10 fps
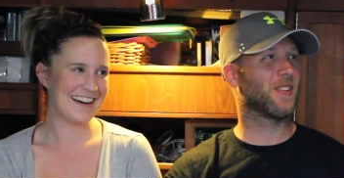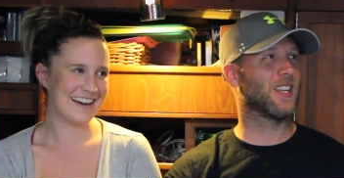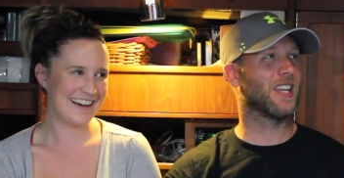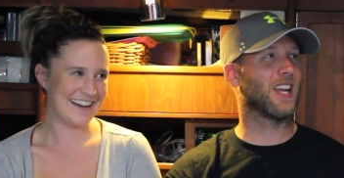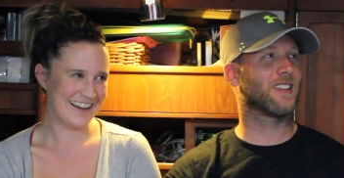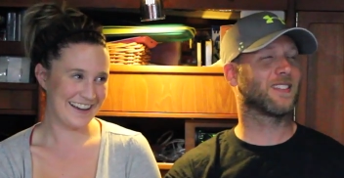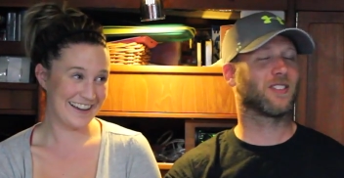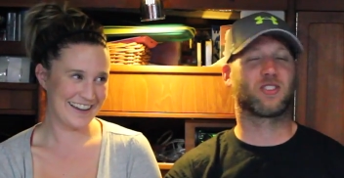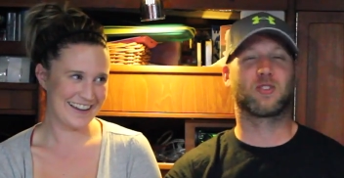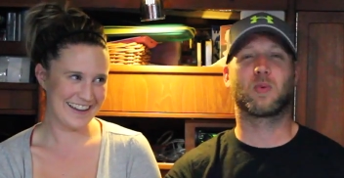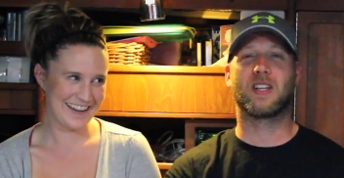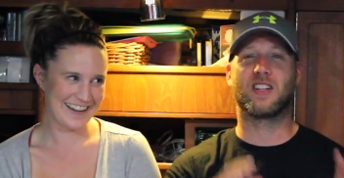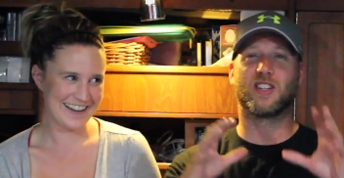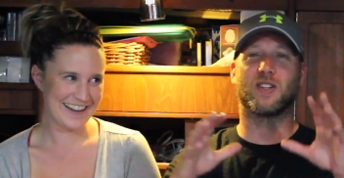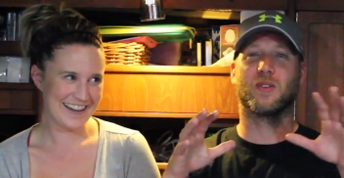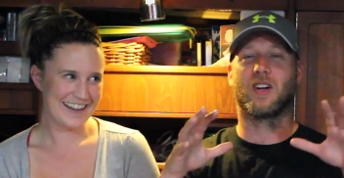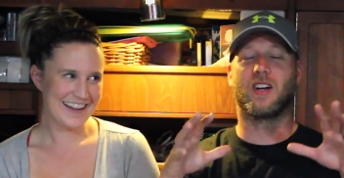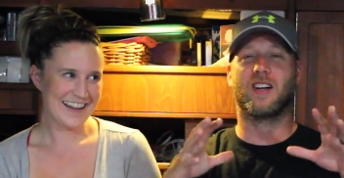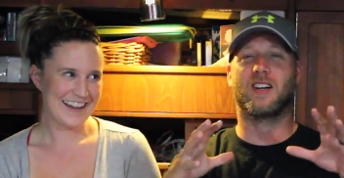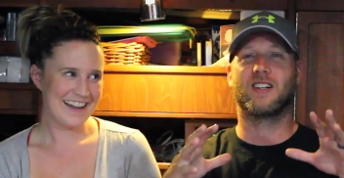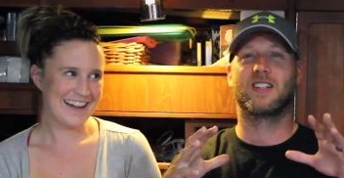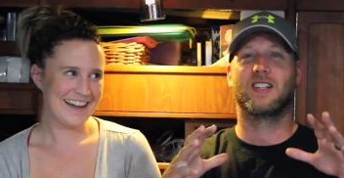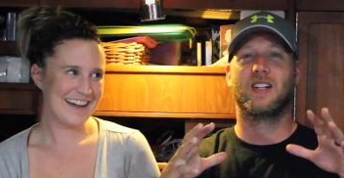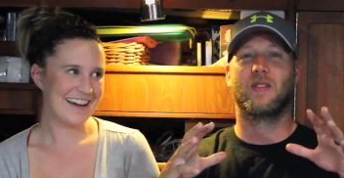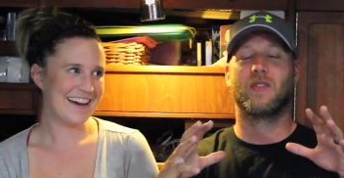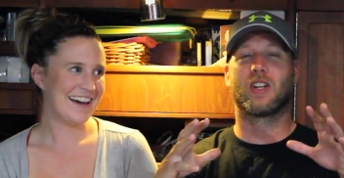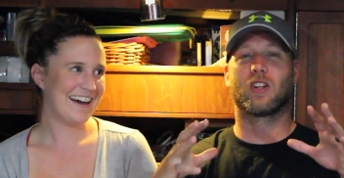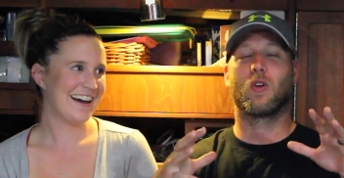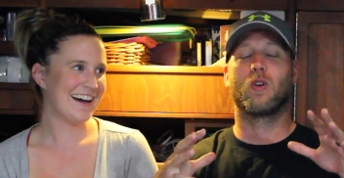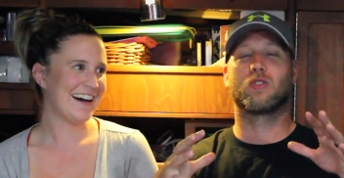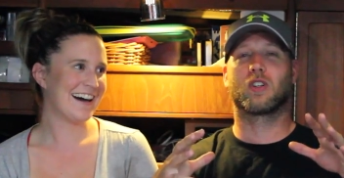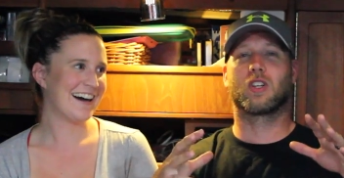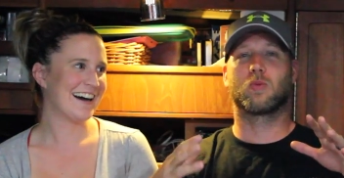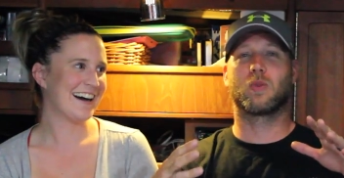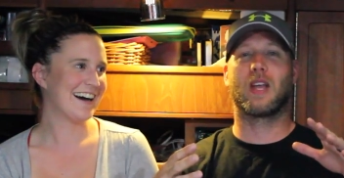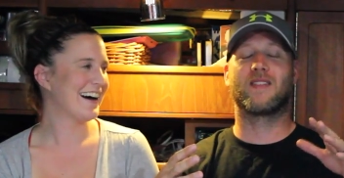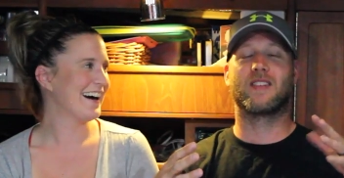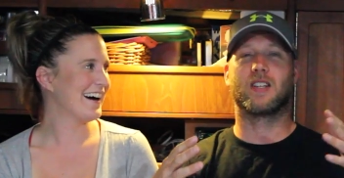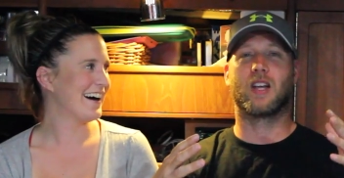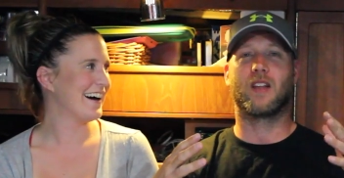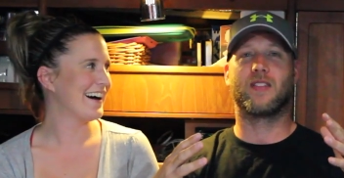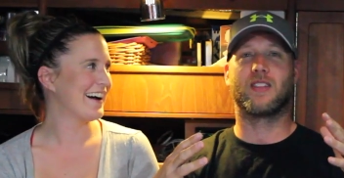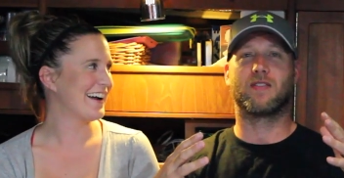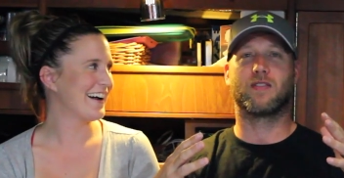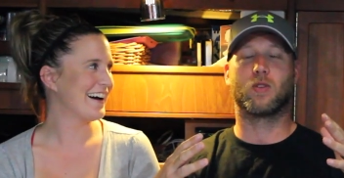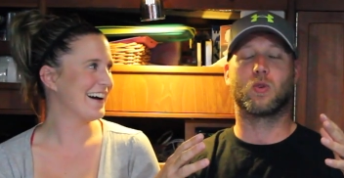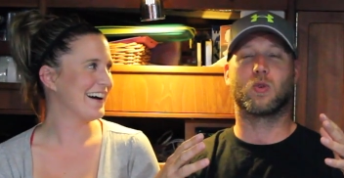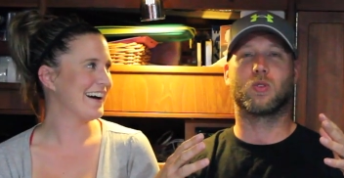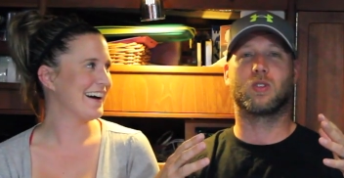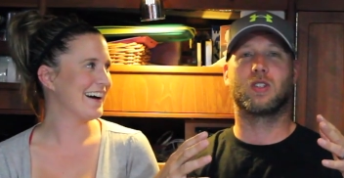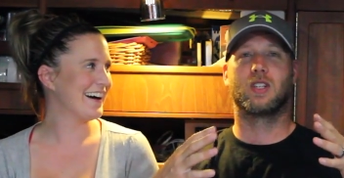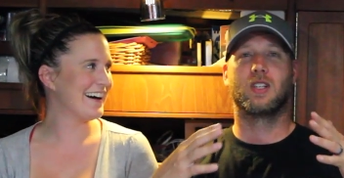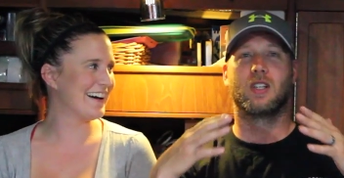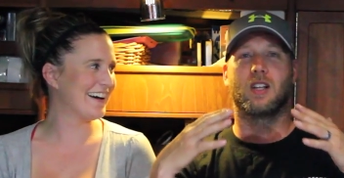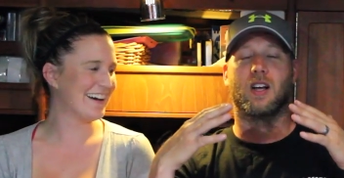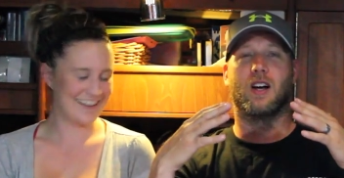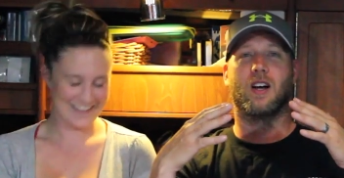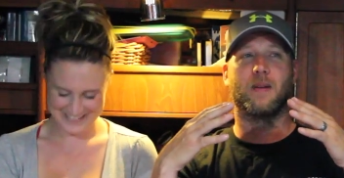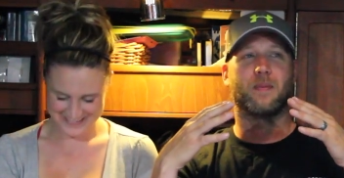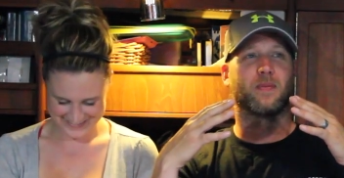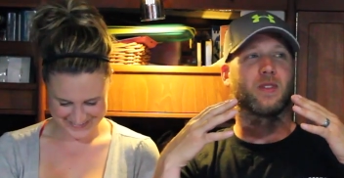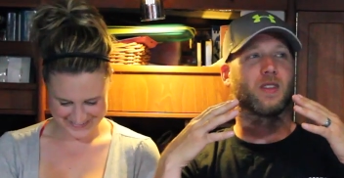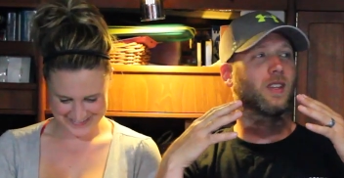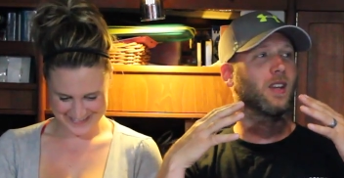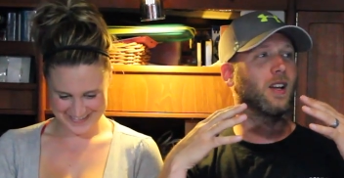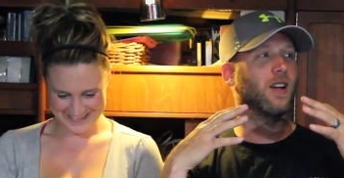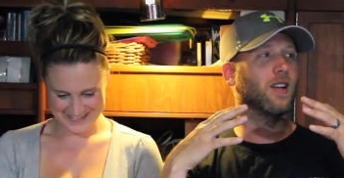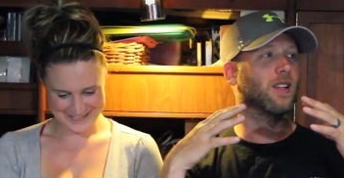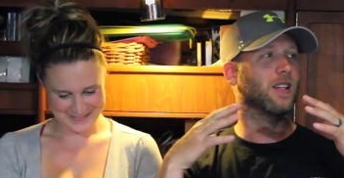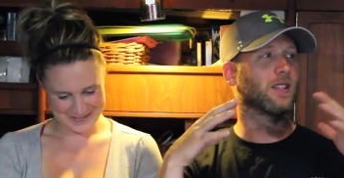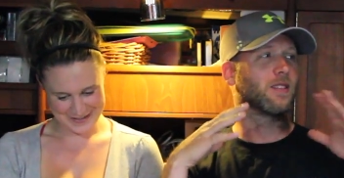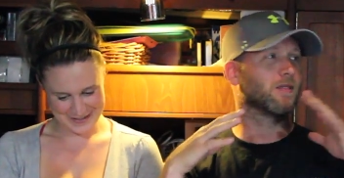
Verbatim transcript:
Speaker 1: he has this sweet little enclosure, because we haven't done the full like